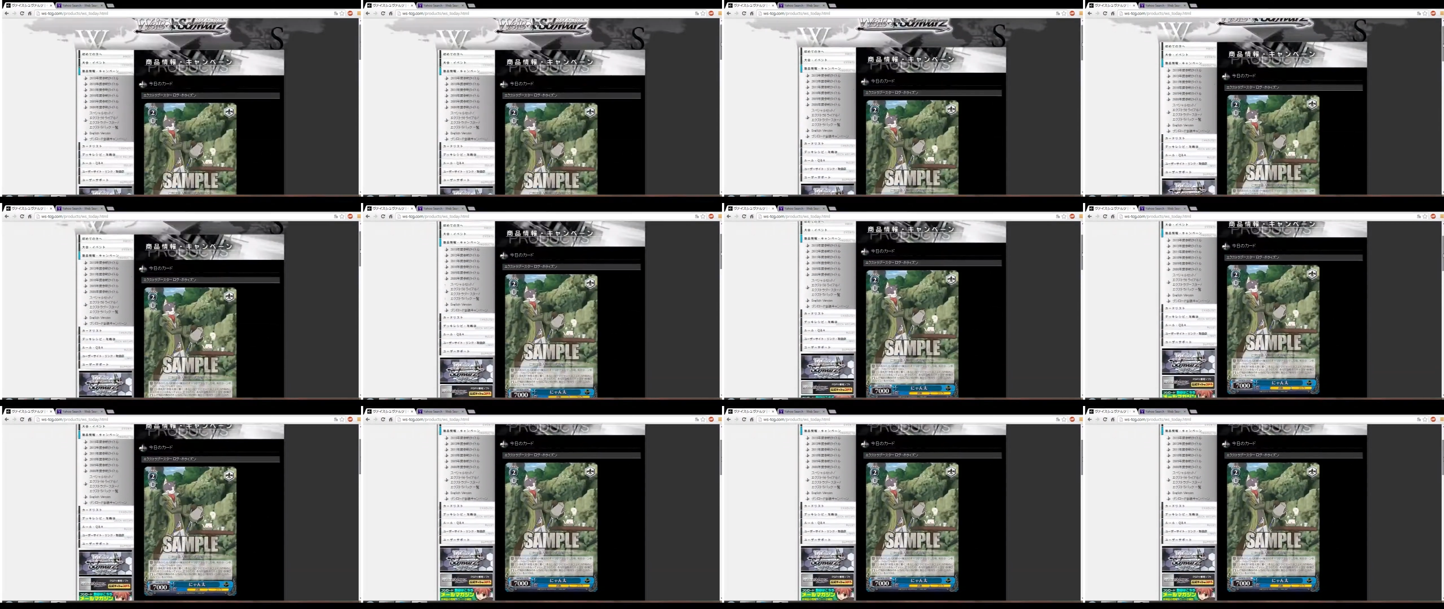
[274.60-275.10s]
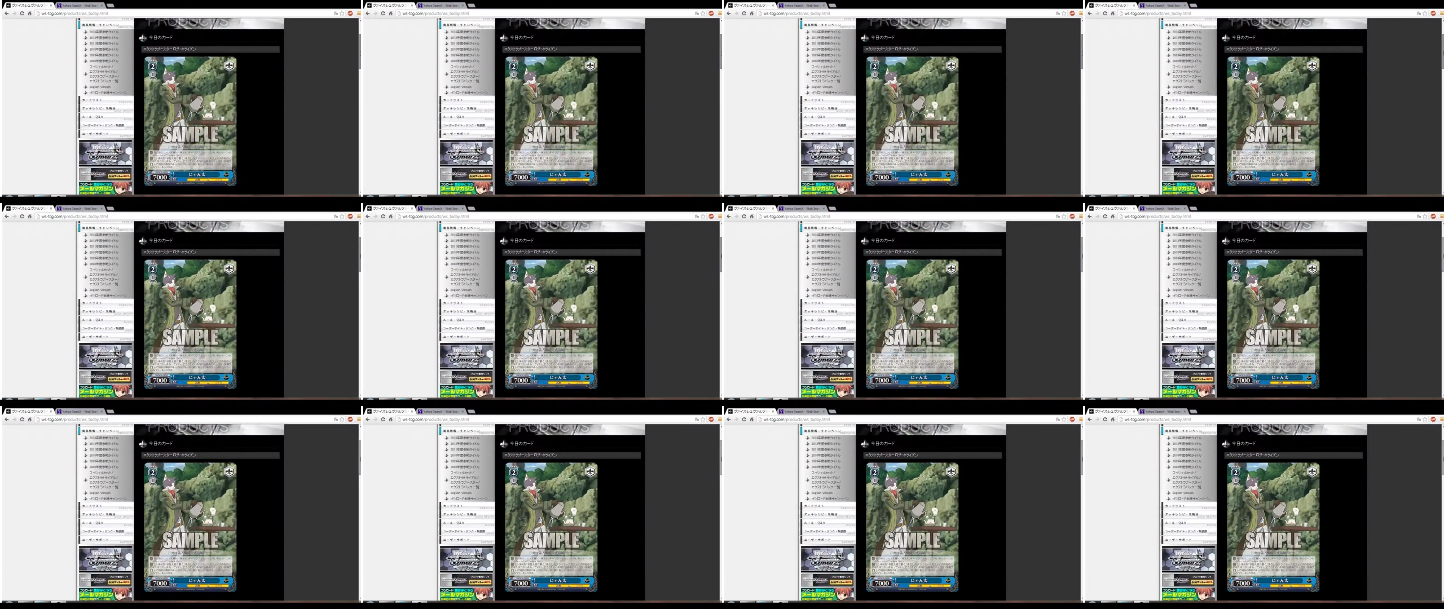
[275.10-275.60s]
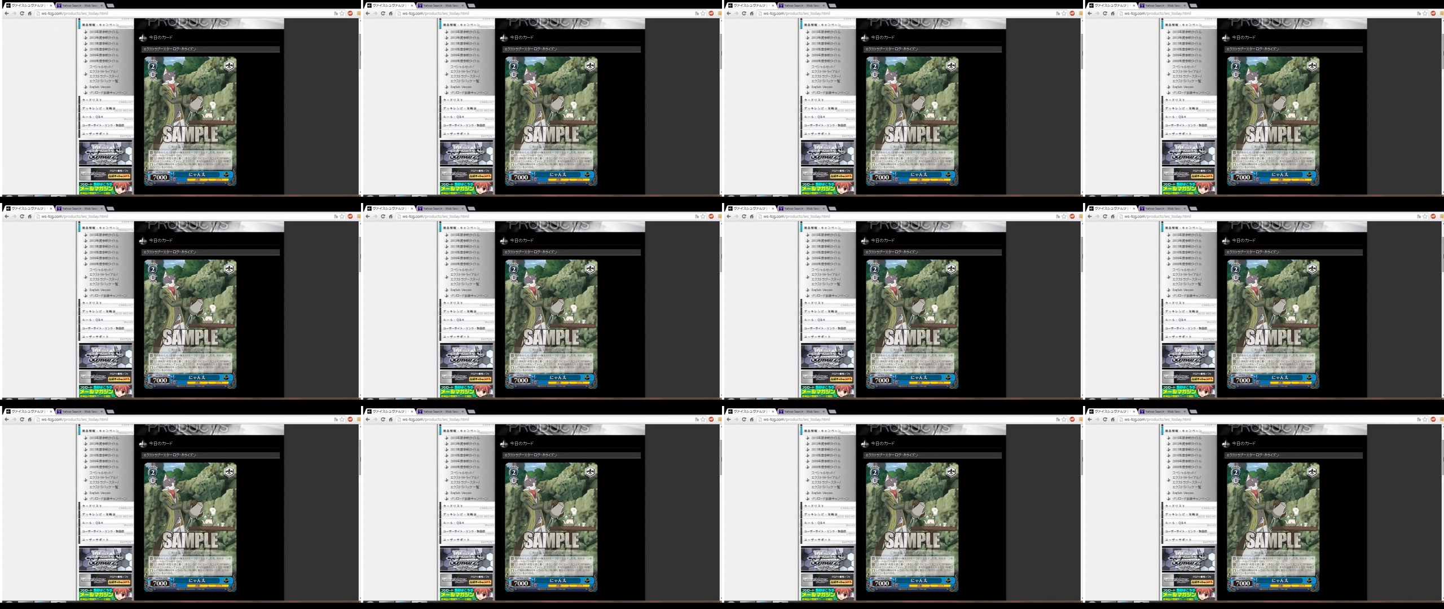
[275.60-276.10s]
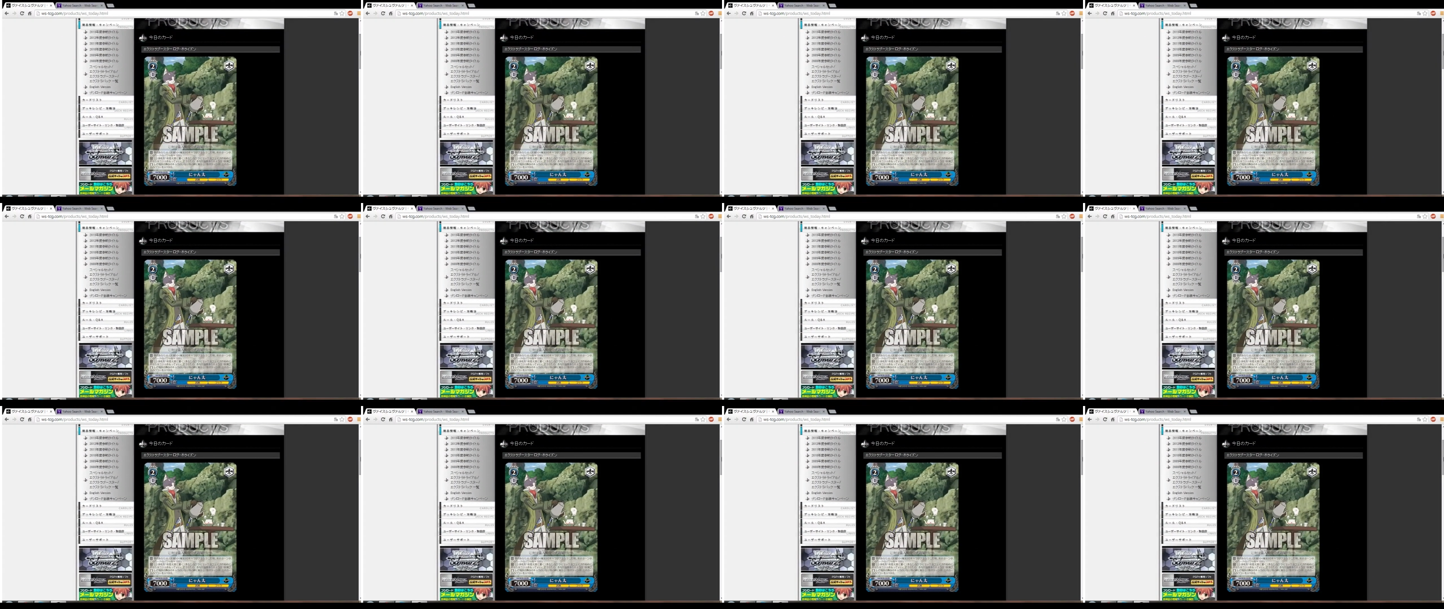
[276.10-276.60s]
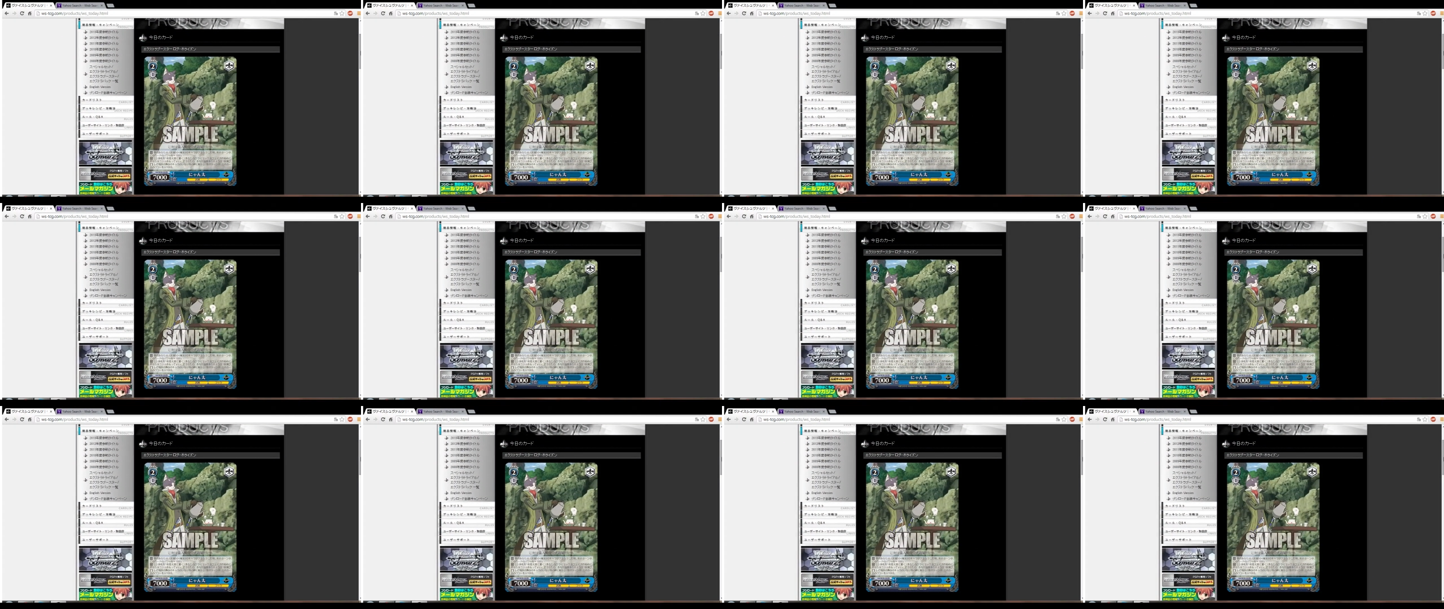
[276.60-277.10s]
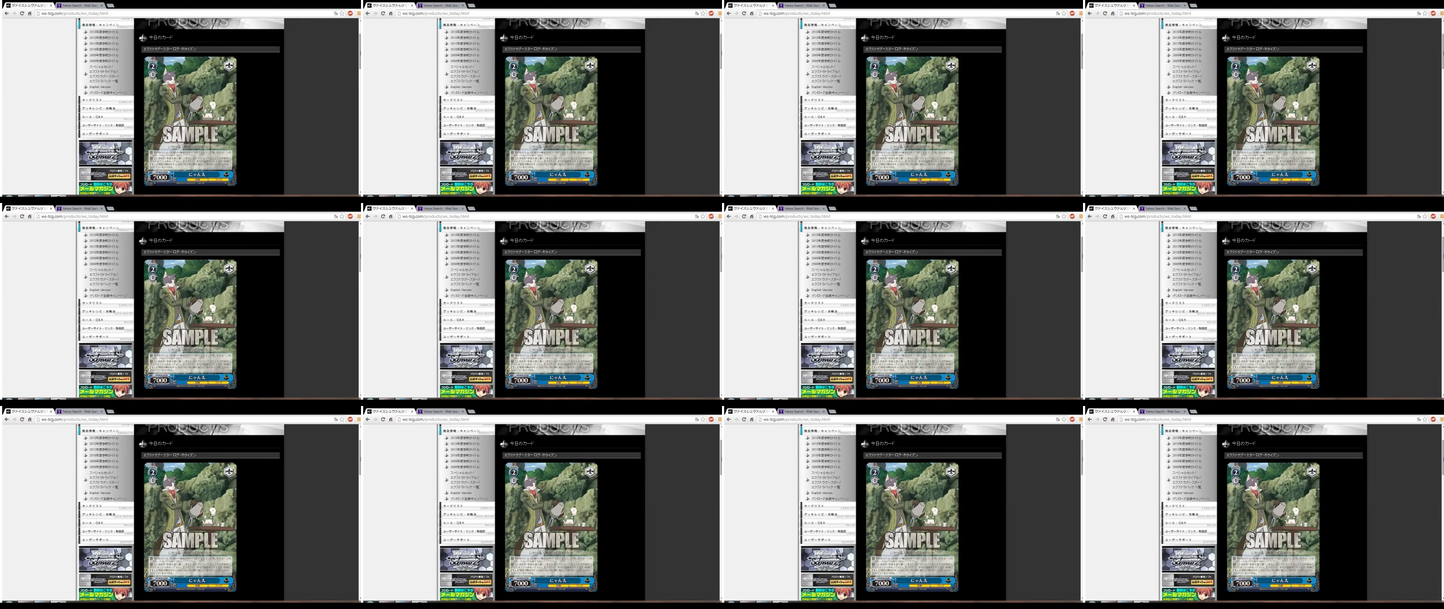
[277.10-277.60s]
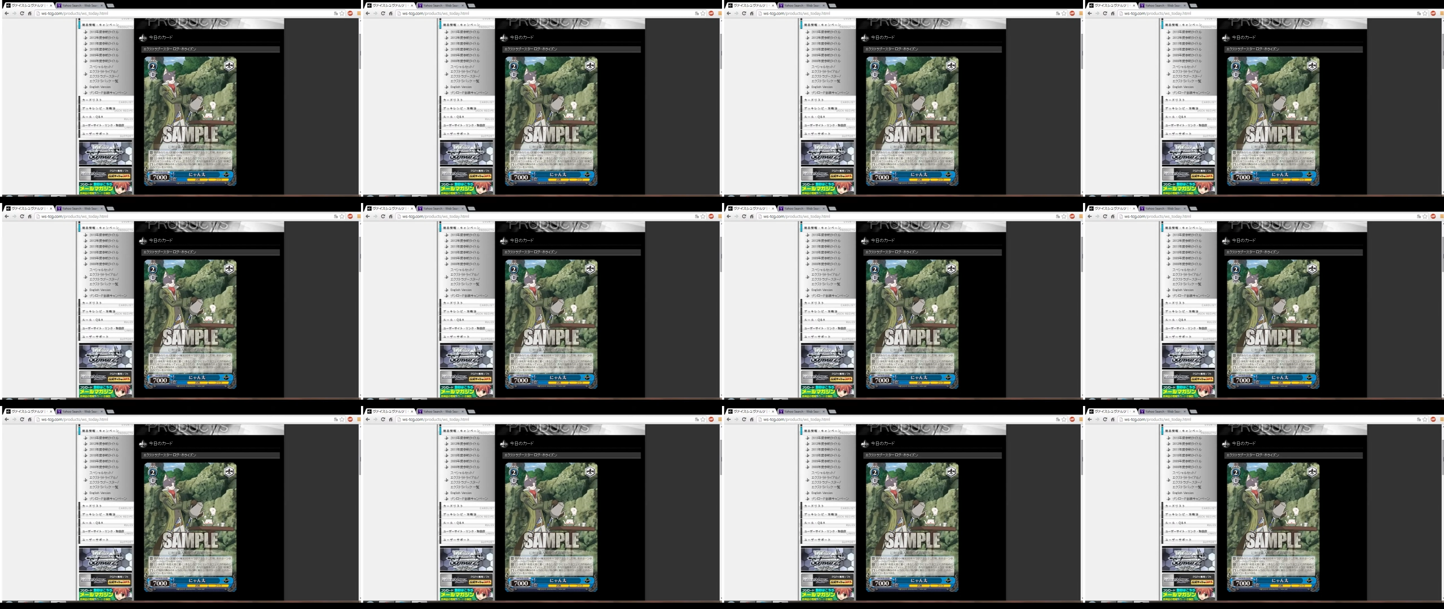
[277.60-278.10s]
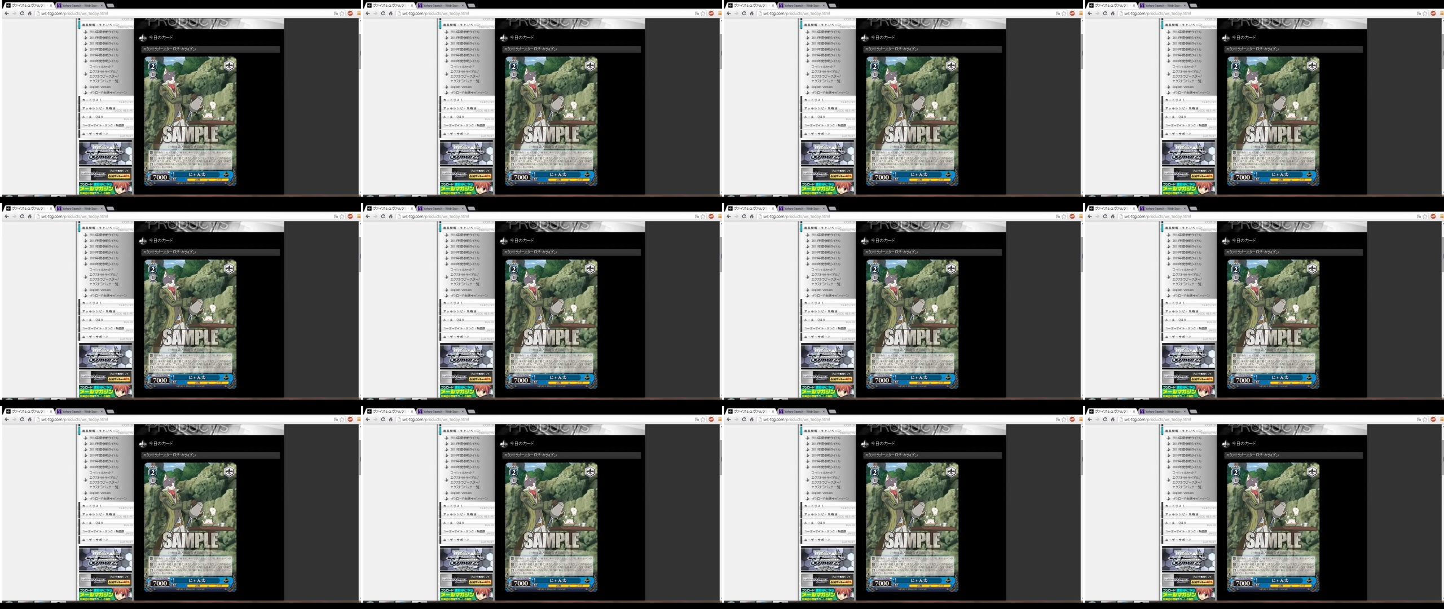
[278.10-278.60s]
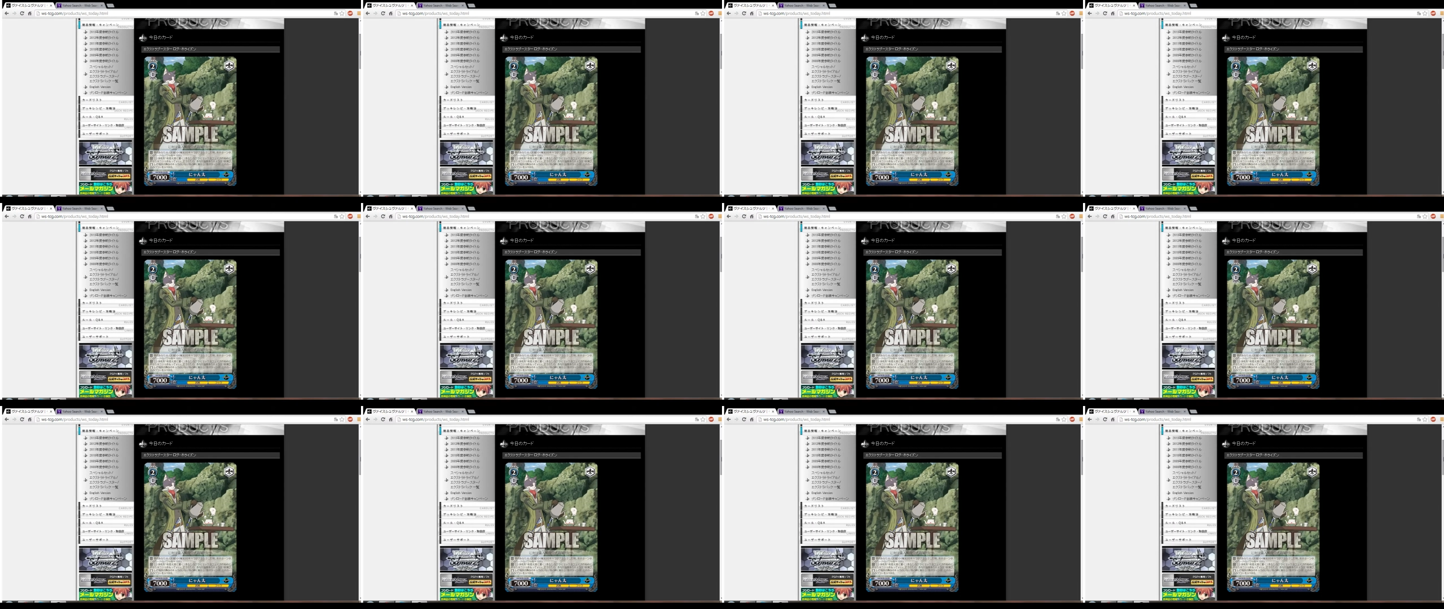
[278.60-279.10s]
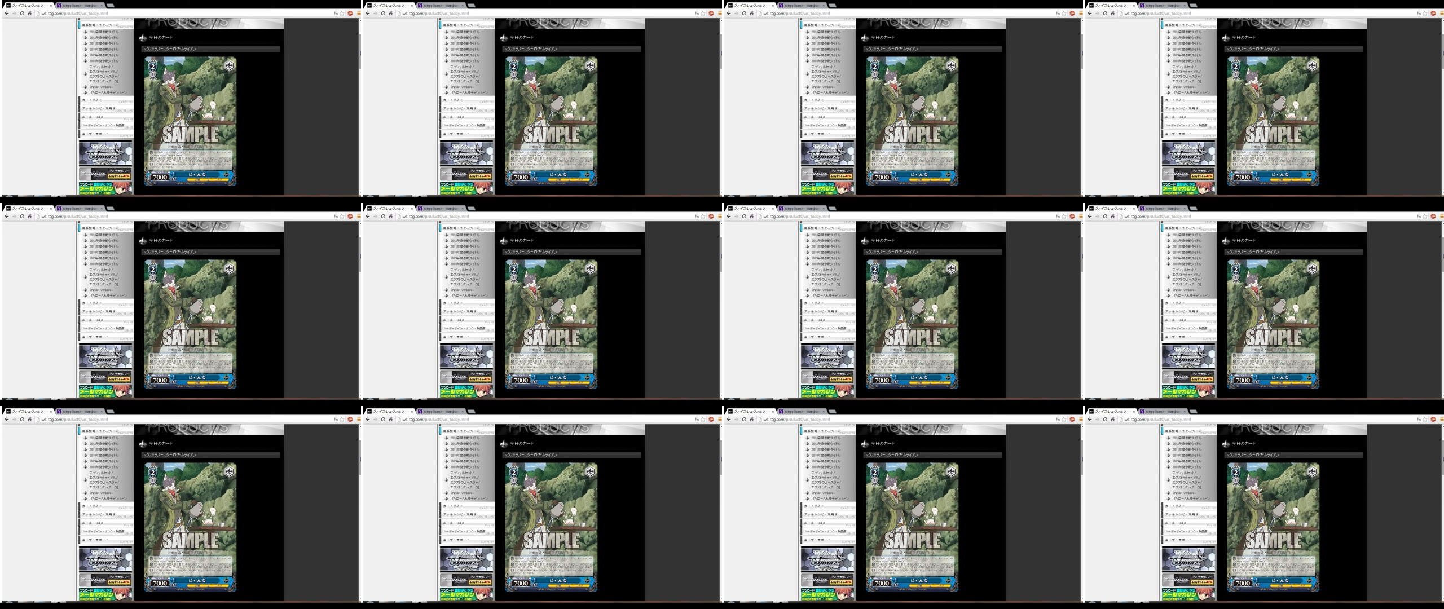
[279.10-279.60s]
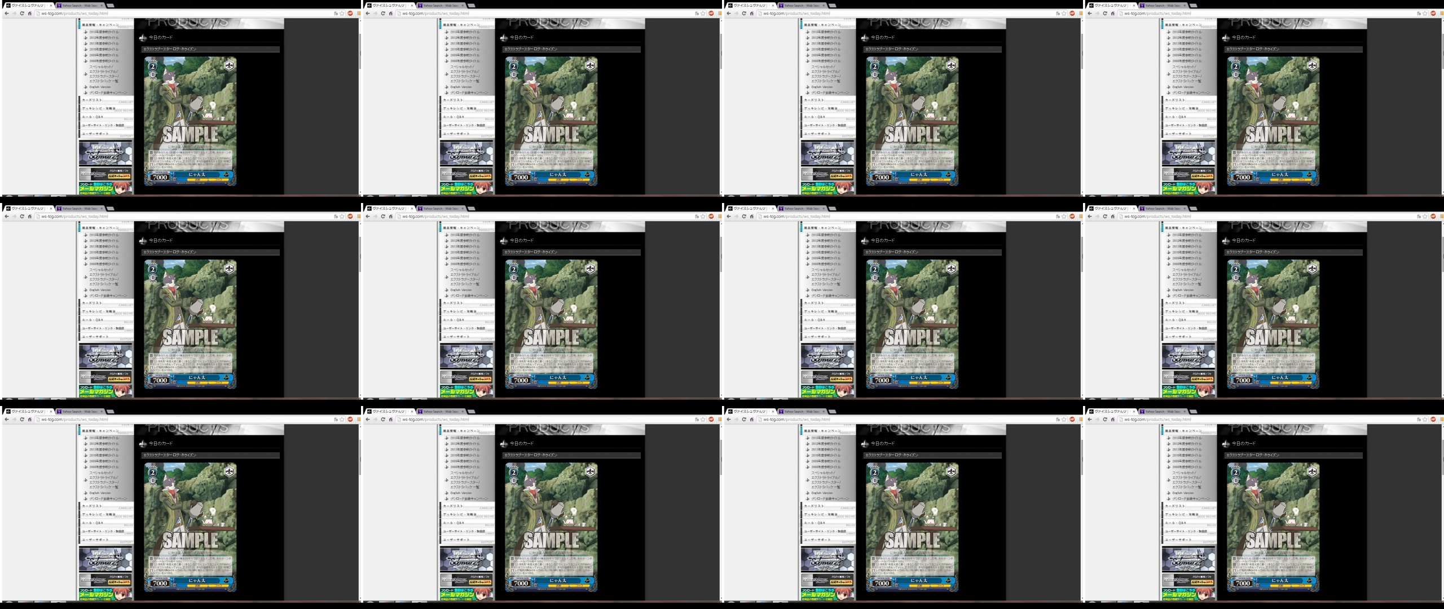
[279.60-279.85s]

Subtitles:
[unreadable: no face in view]